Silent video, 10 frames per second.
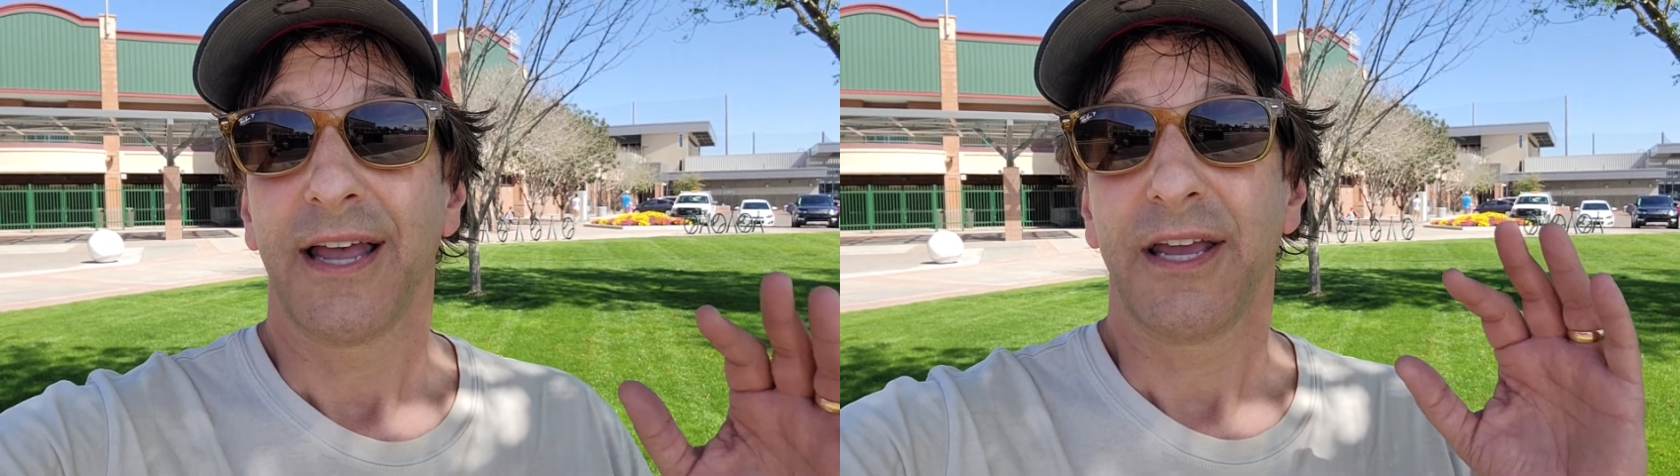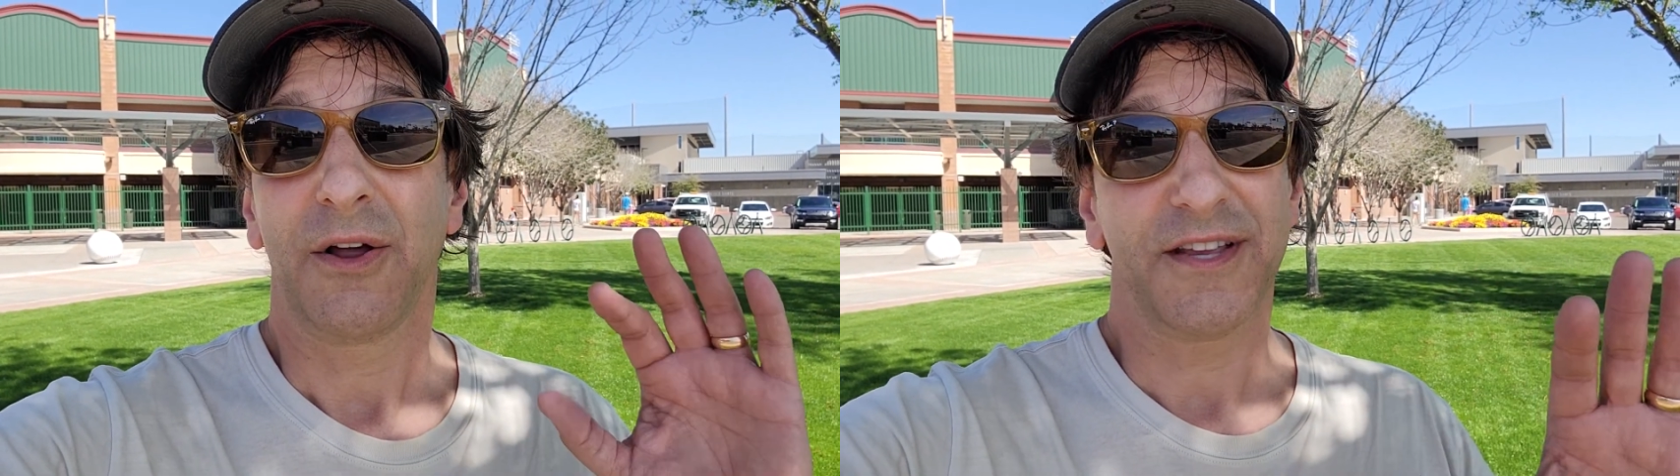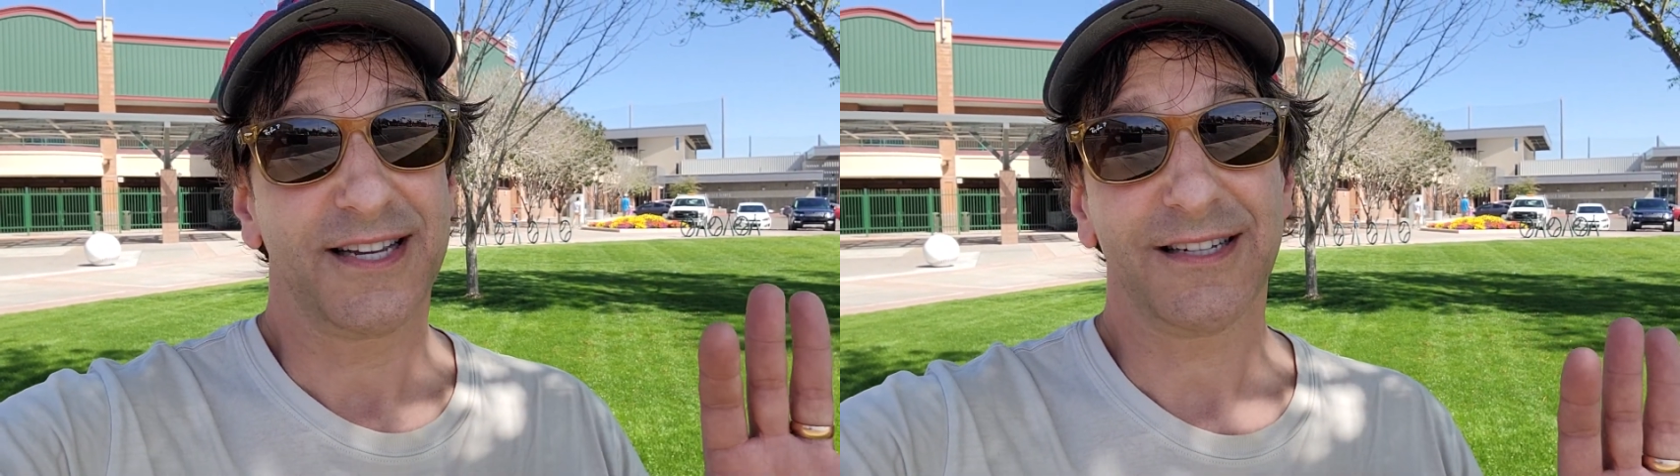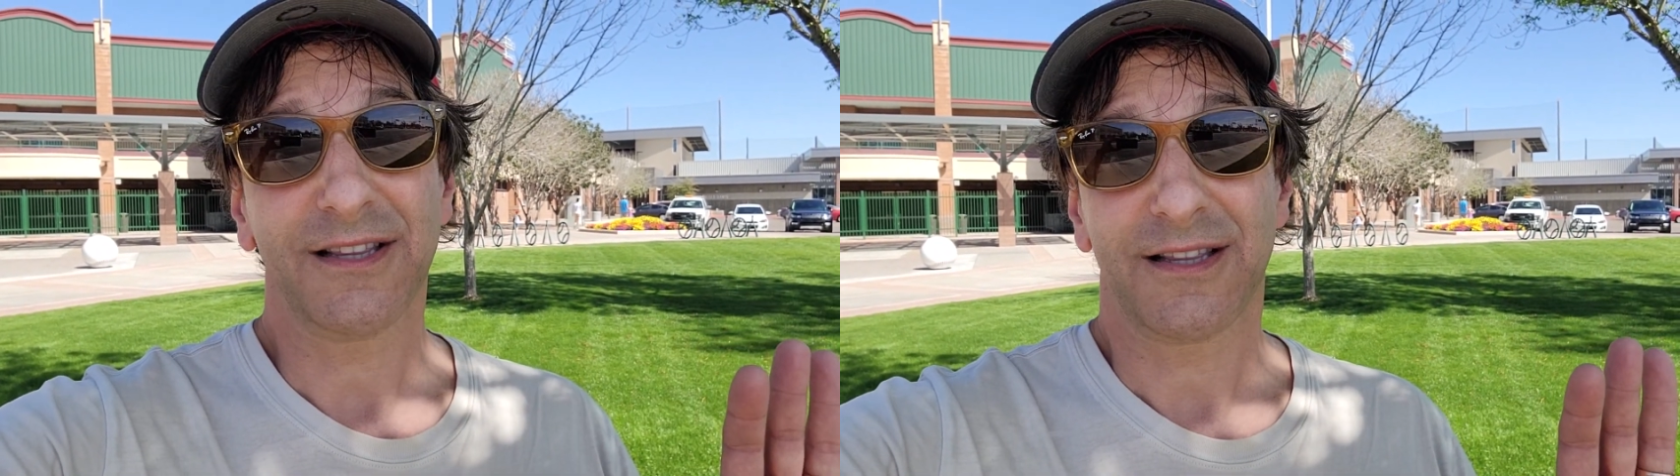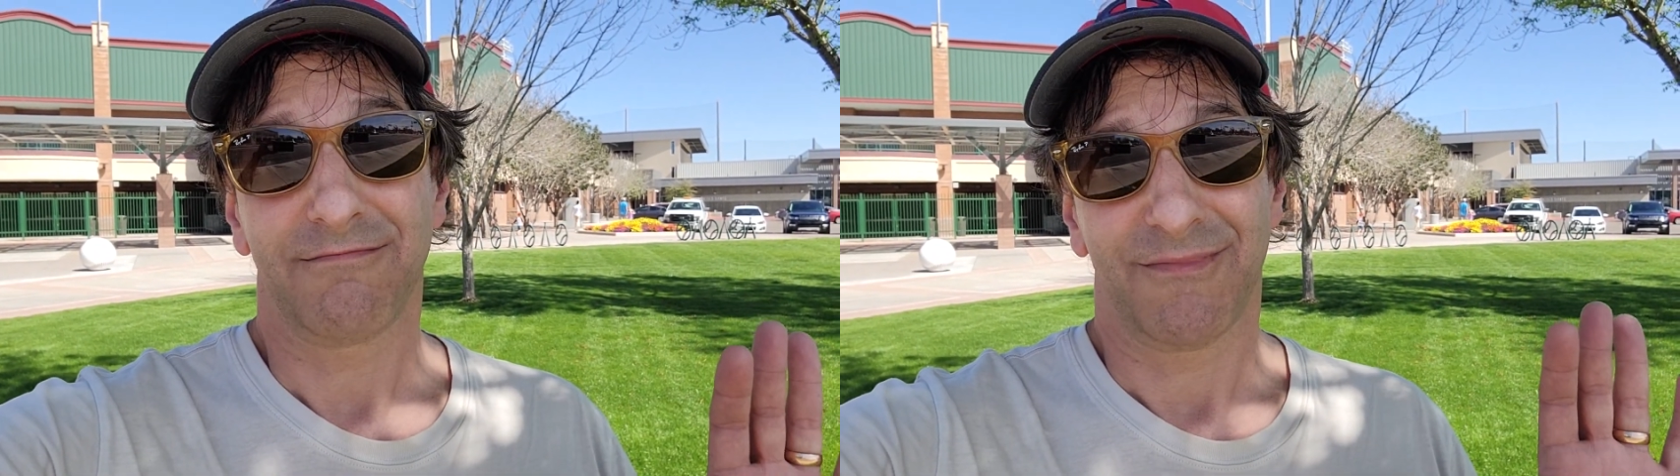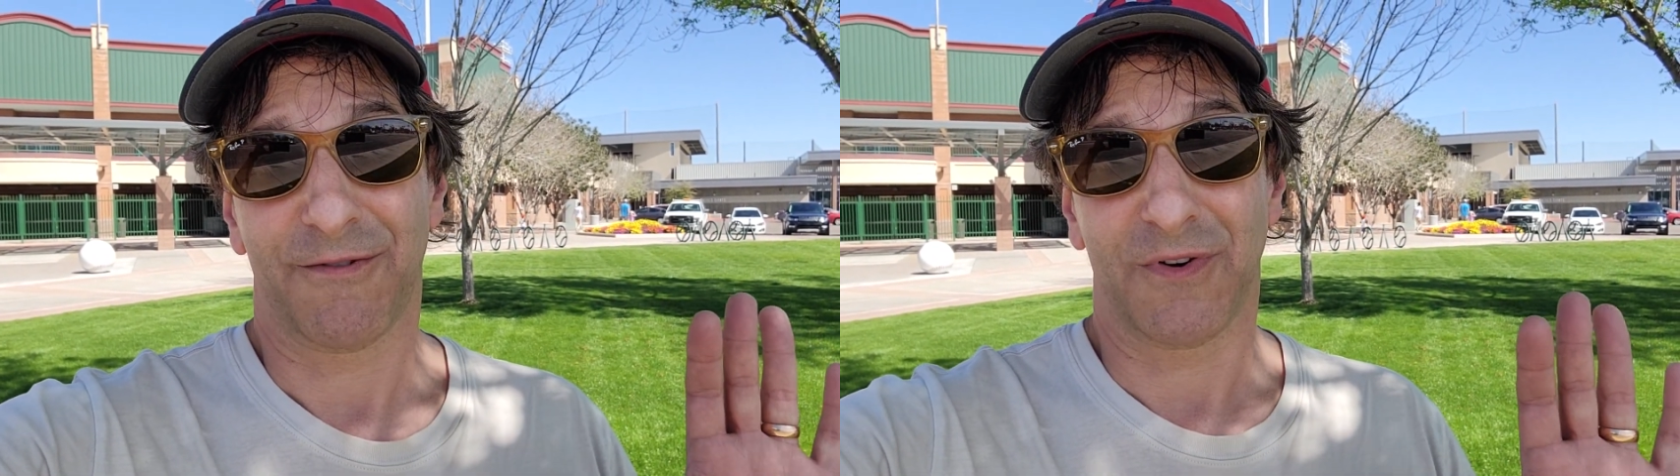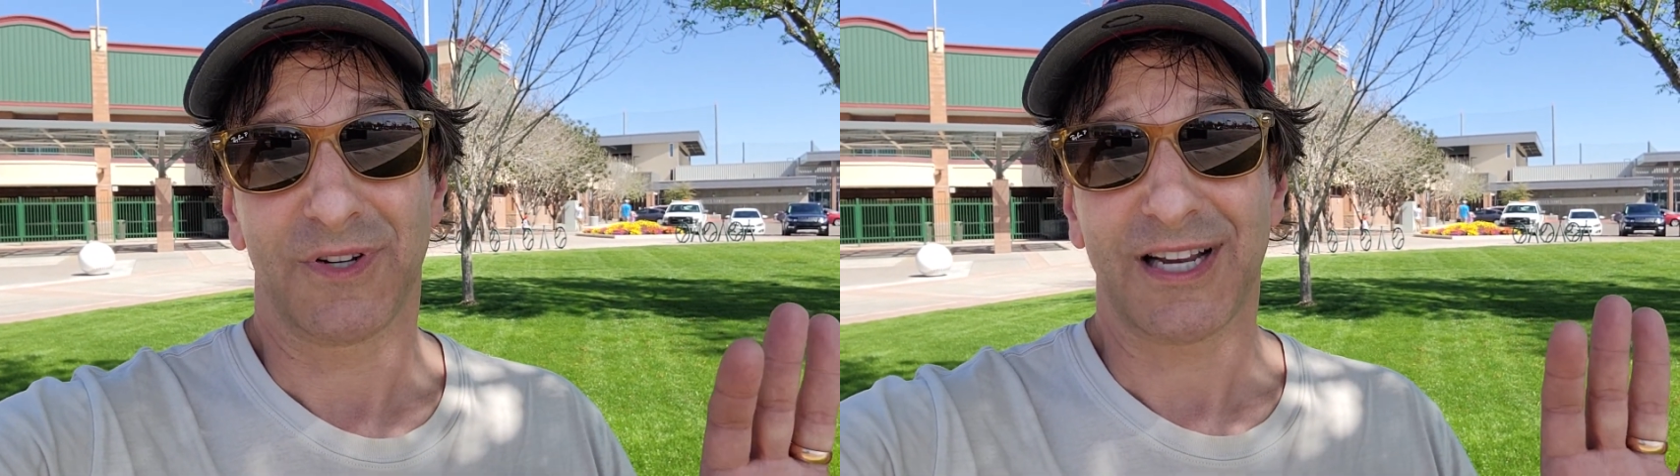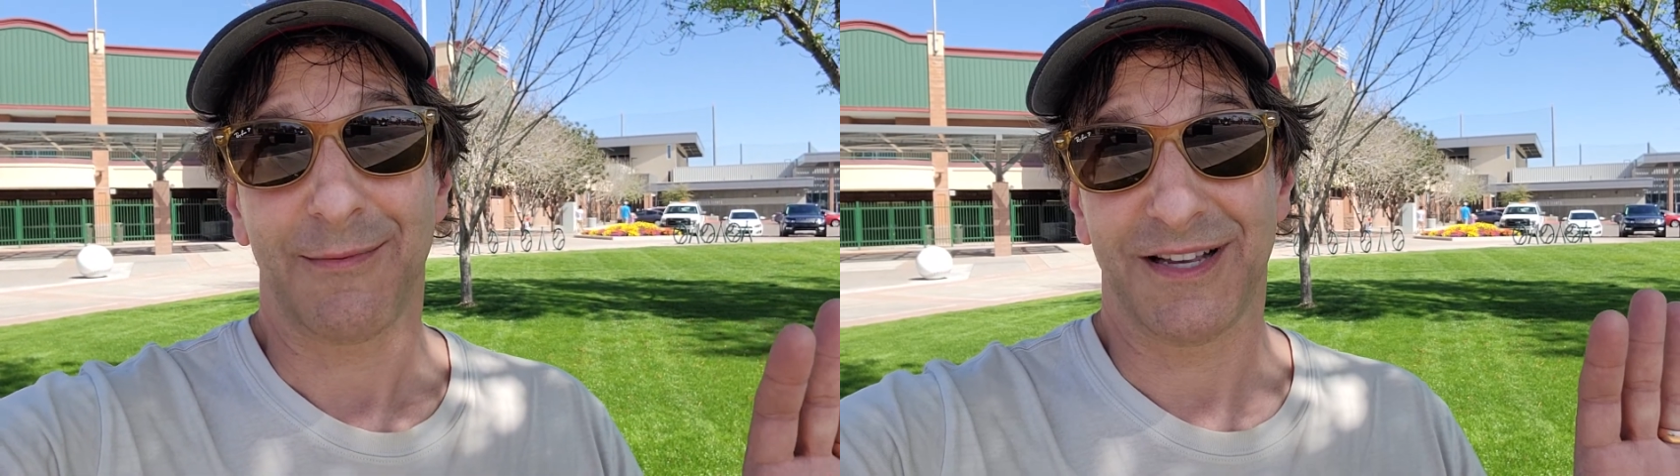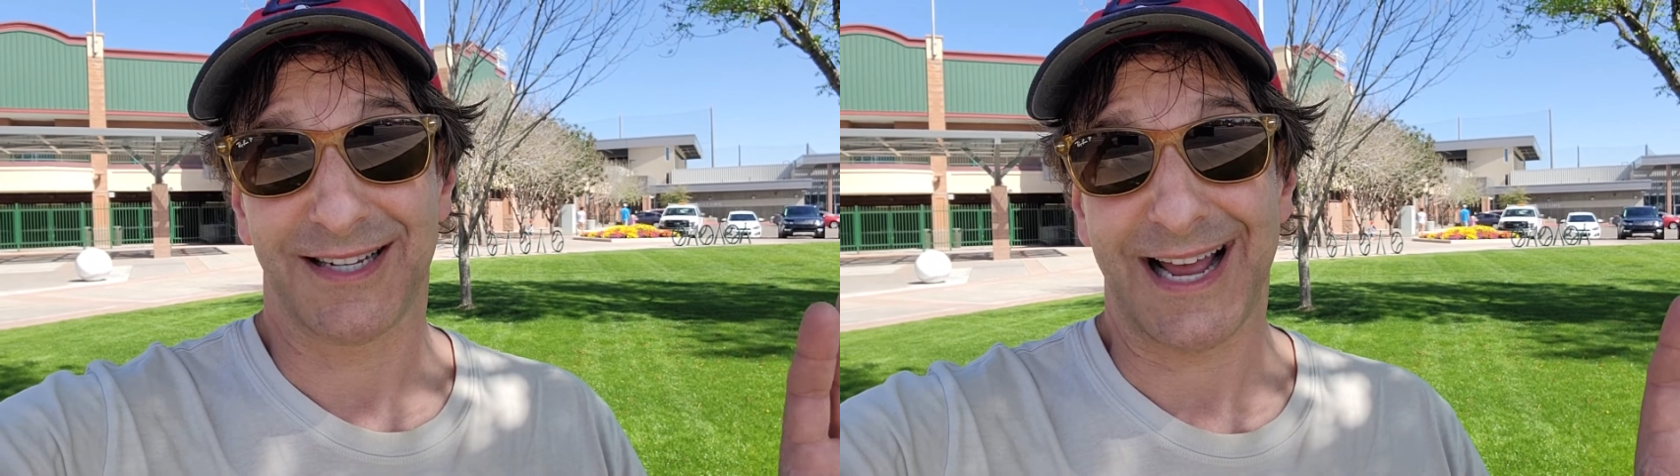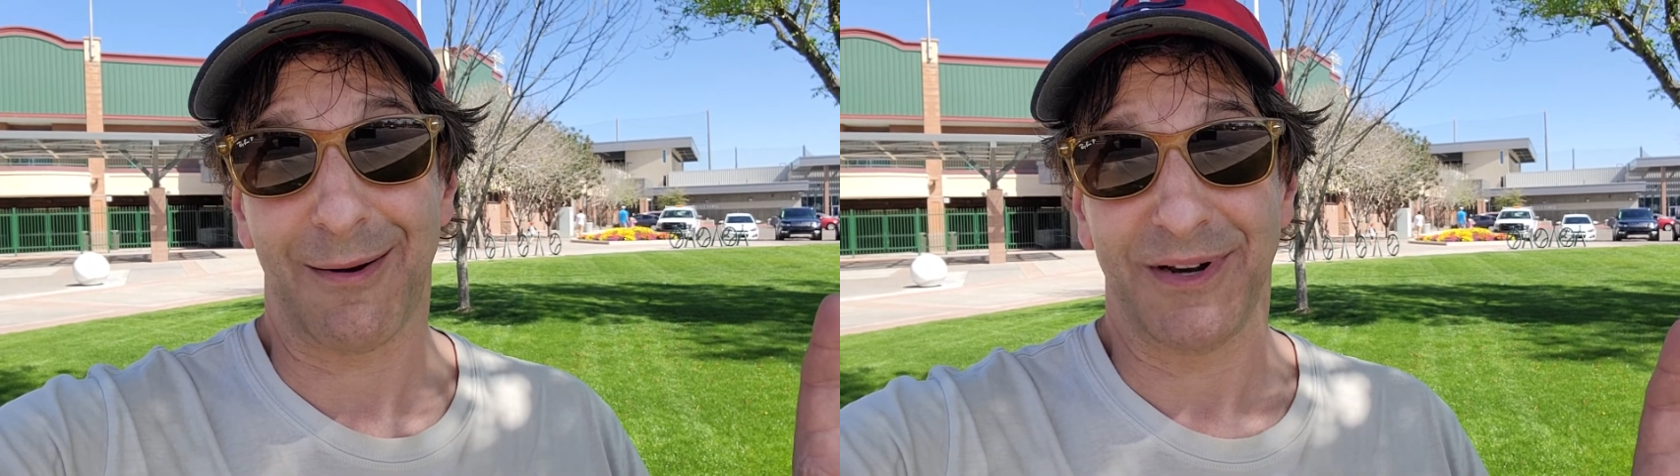You know, this isn't the first time this has
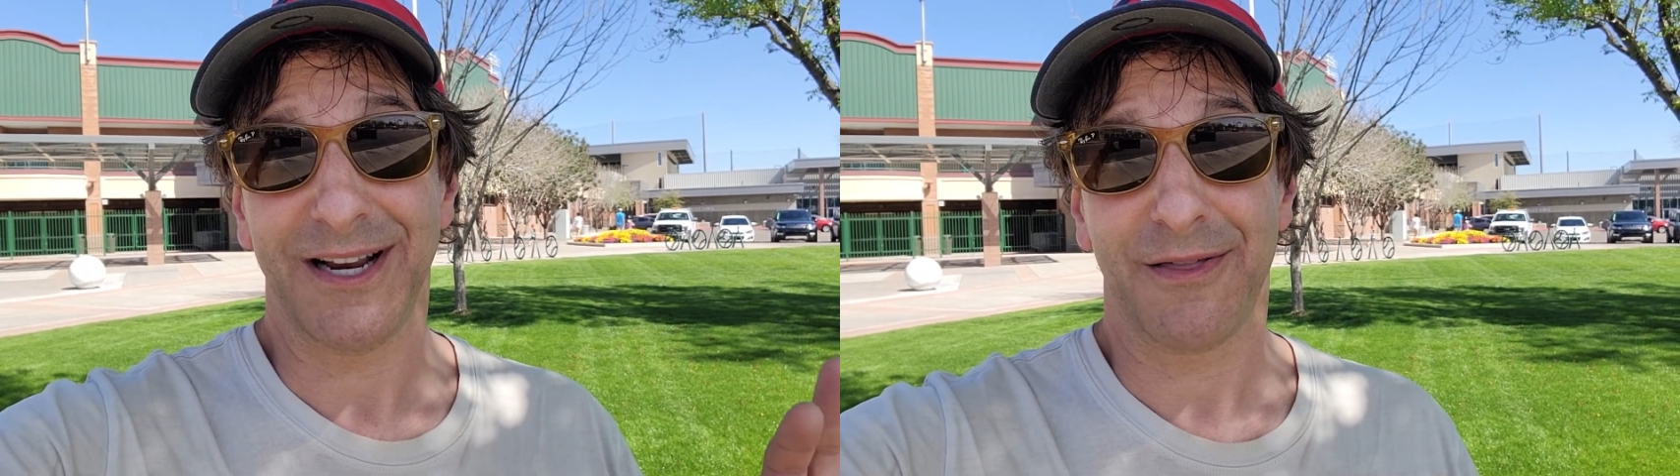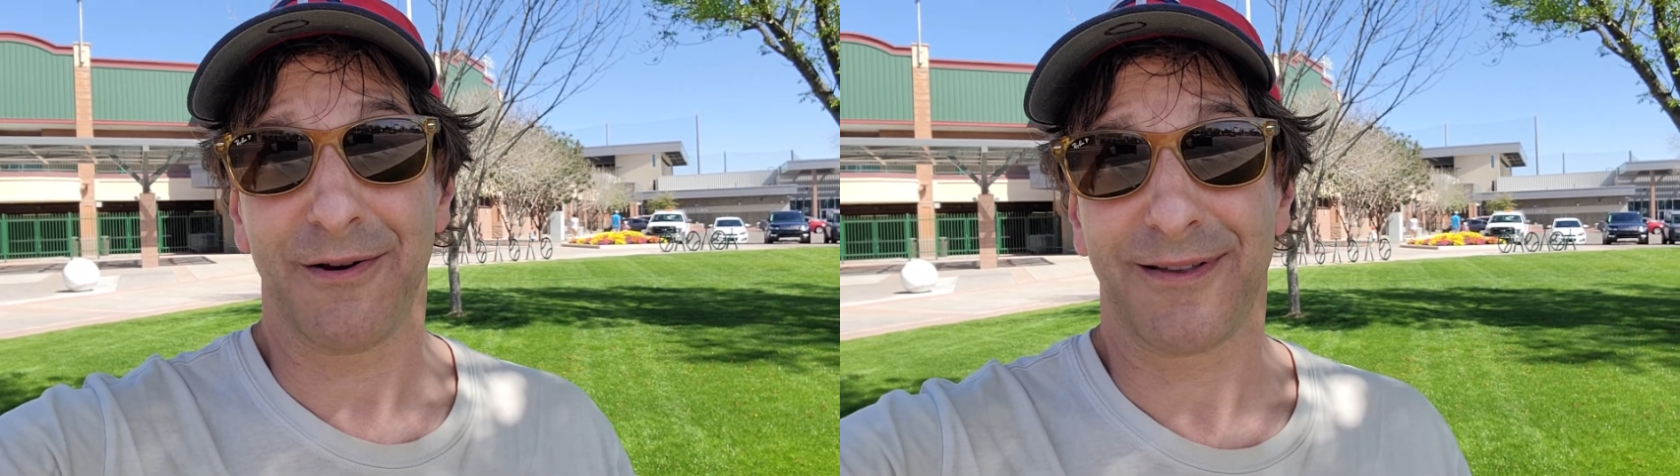happened either.